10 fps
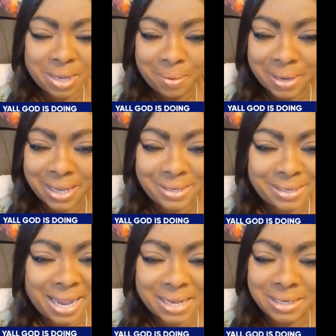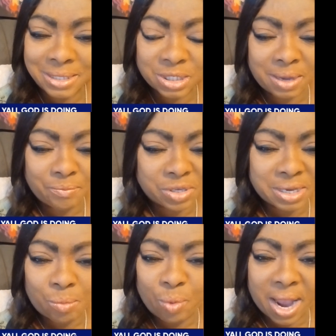you can get some
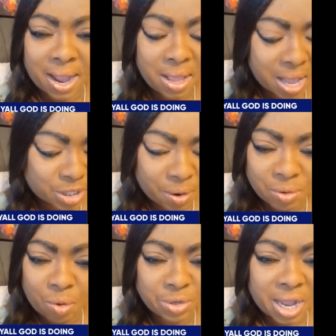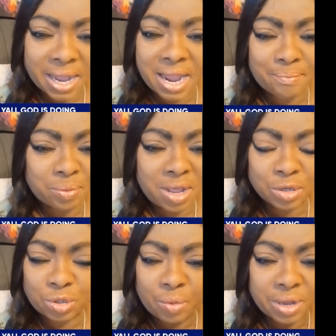somewhere. Turn on your
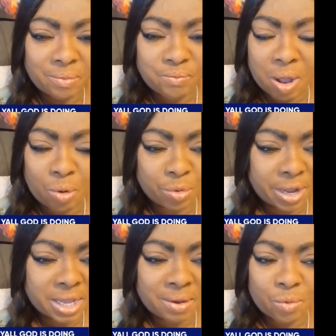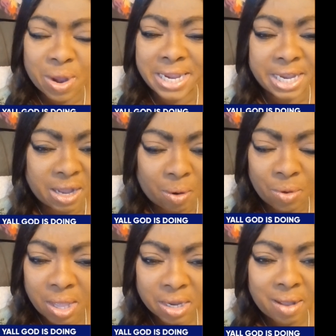earplugs on your phone or your radio,
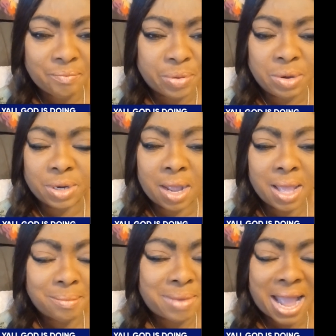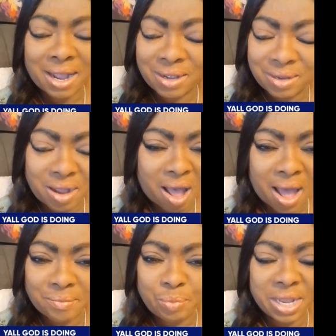computer. My
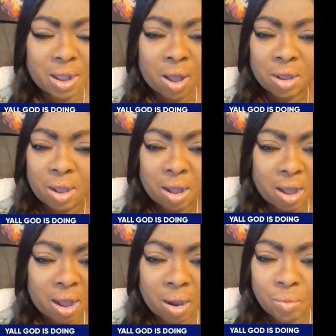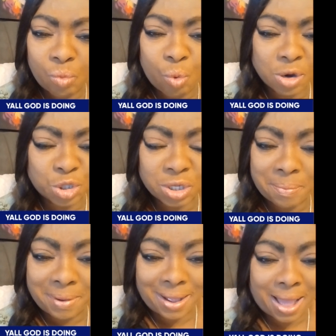God, be a, a, a
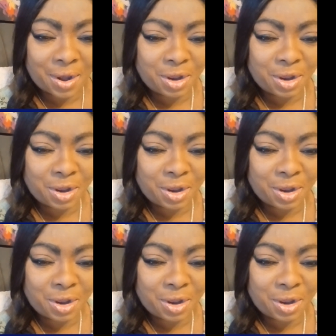worshiper,